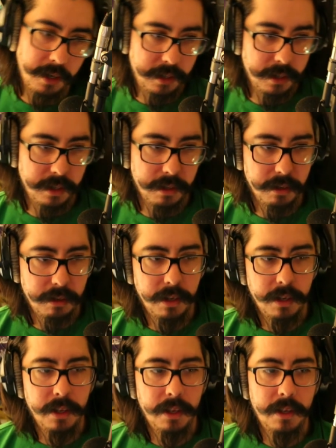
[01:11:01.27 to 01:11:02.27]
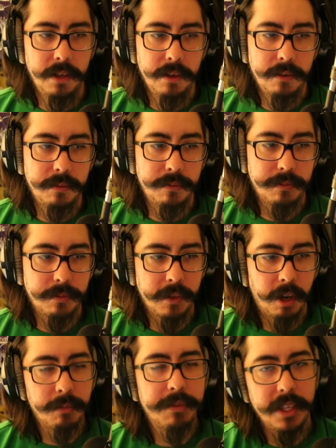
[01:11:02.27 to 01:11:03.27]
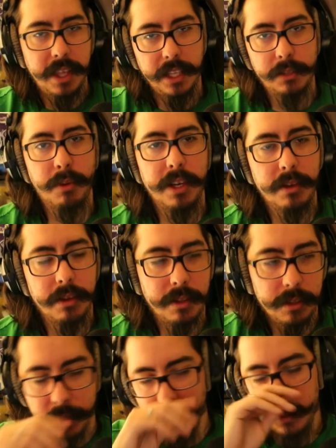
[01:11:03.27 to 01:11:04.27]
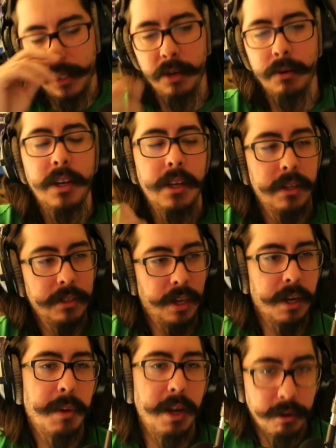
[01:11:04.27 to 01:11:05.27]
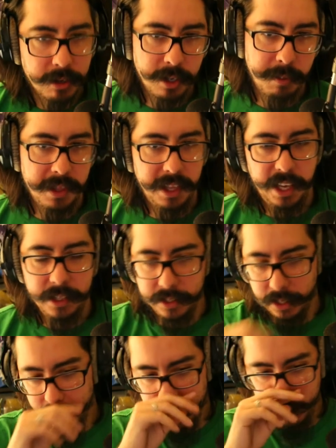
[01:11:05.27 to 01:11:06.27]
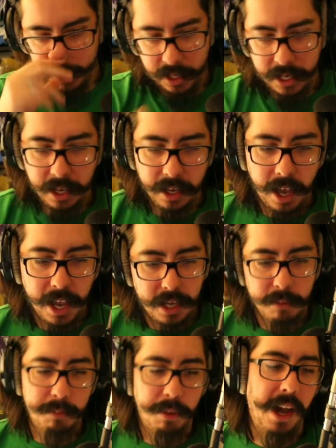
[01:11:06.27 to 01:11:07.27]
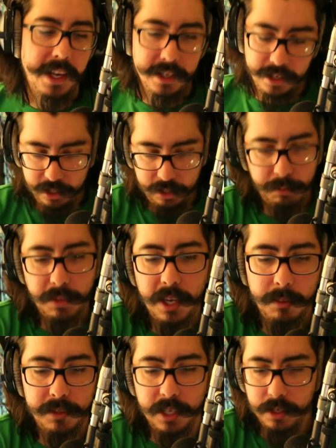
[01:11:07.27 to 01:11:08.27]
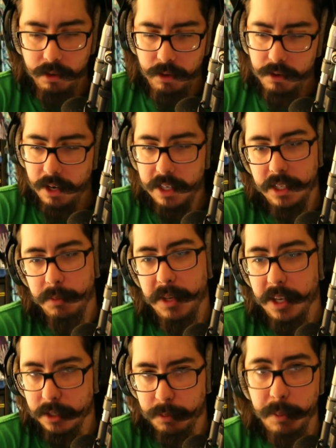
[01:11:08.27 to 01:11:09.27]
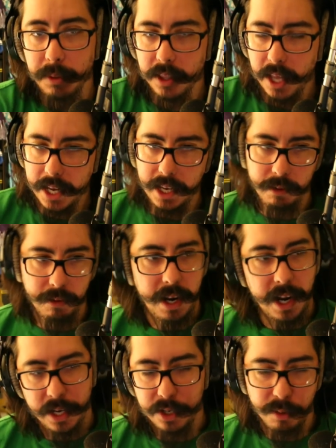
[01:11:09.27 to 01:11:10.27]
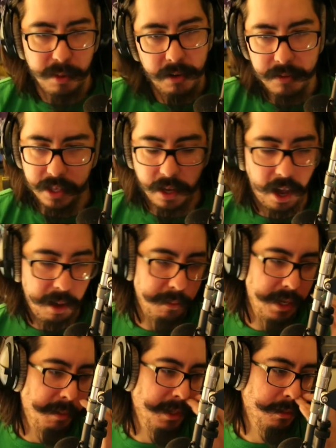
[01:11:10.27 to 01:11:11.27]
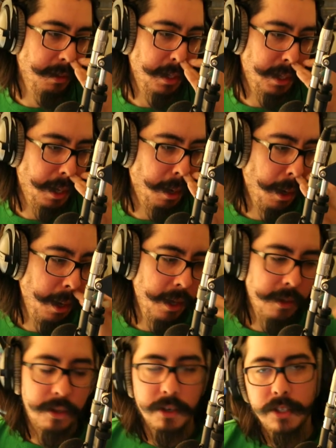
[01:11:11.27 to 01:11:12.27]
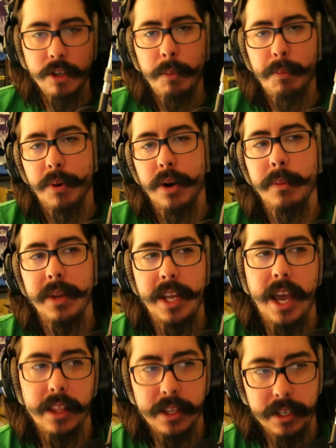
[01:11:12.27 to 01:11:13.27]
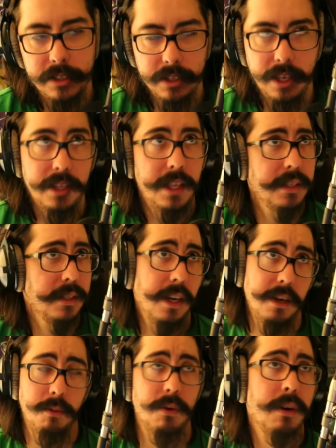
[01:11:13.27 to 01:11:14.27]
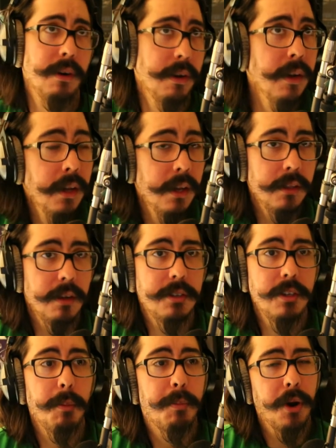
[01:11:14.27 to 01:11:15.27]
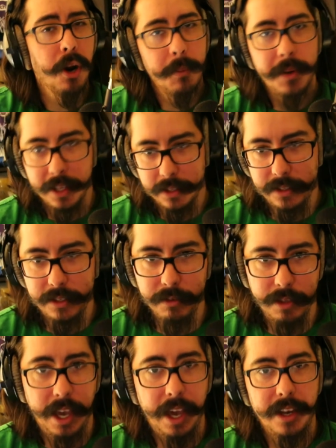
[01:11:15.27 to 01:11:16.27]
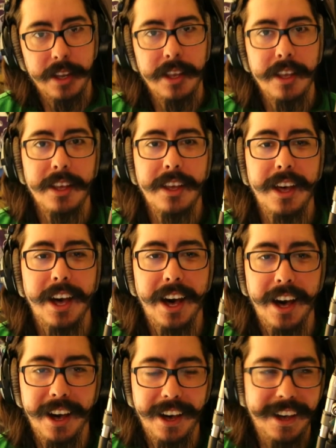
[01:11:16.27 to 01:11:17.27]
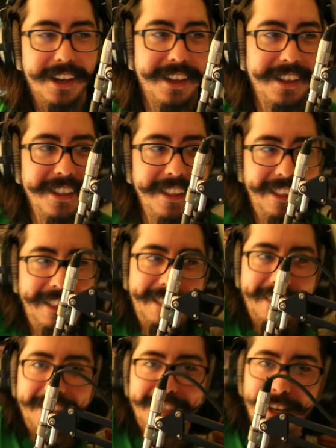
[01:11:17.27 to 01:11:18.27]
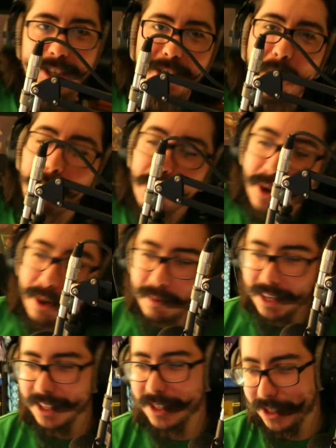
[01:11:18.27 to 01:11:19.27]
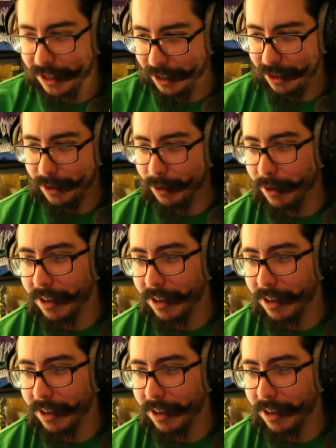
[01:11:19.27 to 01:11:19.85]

to do. Hopefully that's why so talking about ownership in that sense, like, I can buy into just memes and go crazy because people like it, right? I can do whatever the hot meme is right there. There's no permanality to that. That's not a word. There's no permanence to that. There's no permanence to...